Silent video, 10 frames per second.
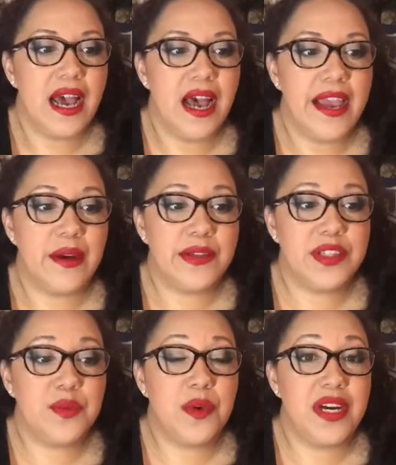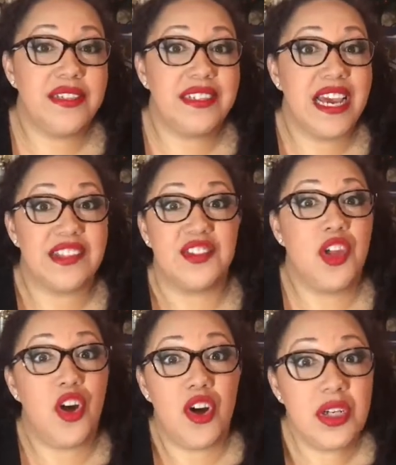I also want as
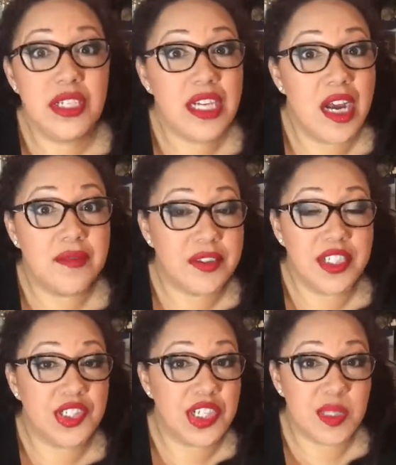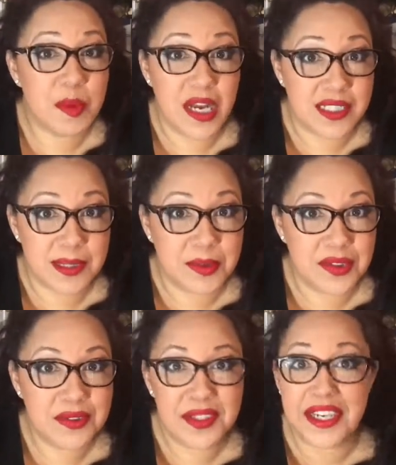long coverage as
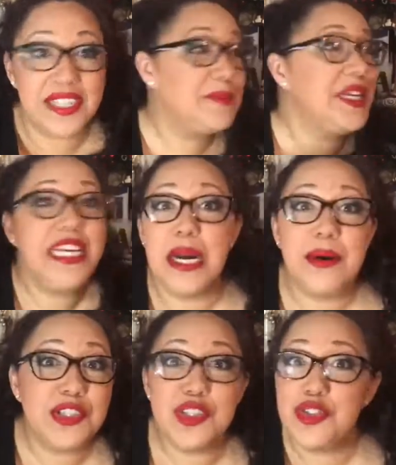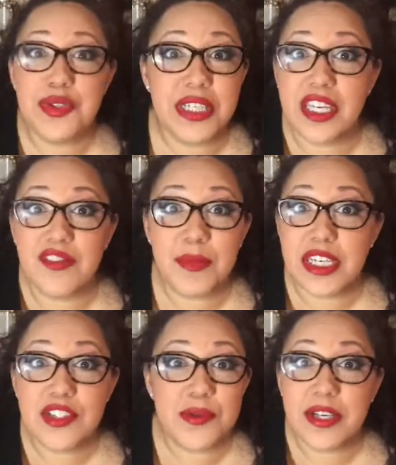possible, like as many hours as you can give
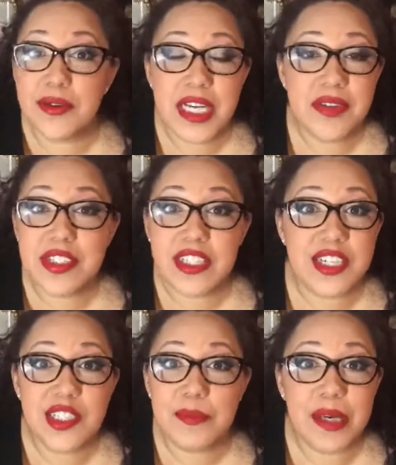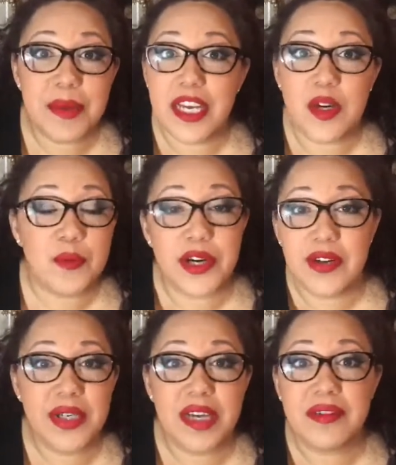me so I don't have to touch up my makeup or I
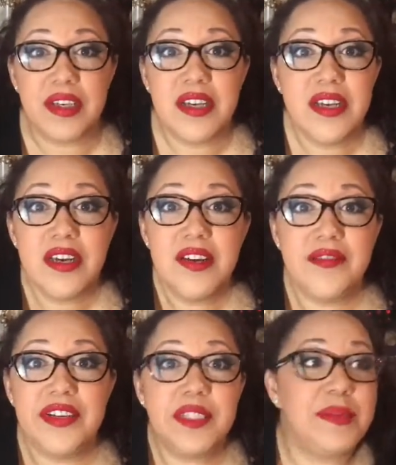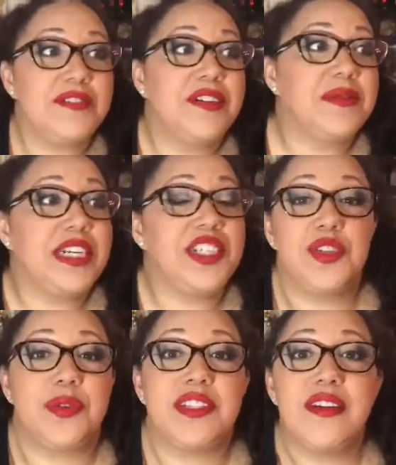don't have to fix my
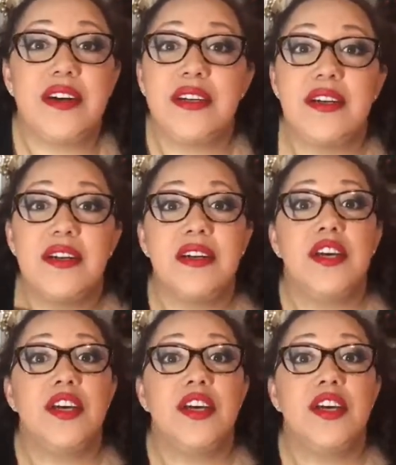foundation, or it's not going to,